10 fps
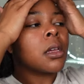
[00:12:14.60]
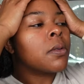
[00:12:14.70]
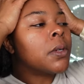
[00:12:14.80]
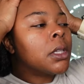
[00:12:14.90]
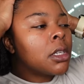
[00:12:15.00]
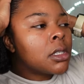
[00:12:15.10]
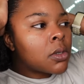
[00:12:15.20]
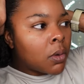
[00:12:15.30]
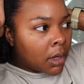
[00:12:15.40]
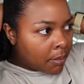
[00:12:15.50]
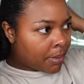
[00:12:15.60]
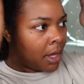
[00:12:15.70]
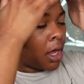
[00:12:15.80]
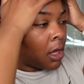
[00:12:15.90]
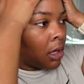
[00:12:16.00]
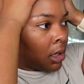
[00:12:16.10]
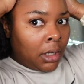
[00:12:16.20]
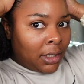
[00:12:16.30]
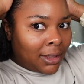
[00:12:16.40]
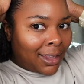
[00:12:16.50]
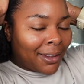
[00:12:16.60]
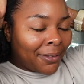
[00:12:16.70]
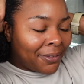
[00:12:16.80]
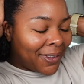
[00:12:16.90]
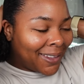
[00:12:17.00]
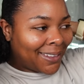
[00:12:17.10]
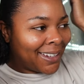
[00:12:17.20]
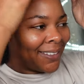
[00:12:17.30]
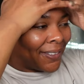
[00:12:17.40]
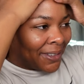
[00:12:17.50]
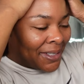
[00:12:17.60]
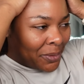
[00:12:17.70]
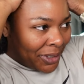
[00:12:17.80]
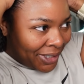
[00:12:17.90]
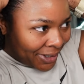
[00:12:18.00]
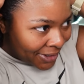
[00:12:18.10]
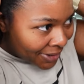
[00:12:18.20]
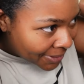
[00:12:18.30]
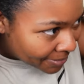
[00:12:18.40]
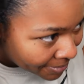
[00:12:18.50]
Everything's going back. I can like feel it, it feels weird.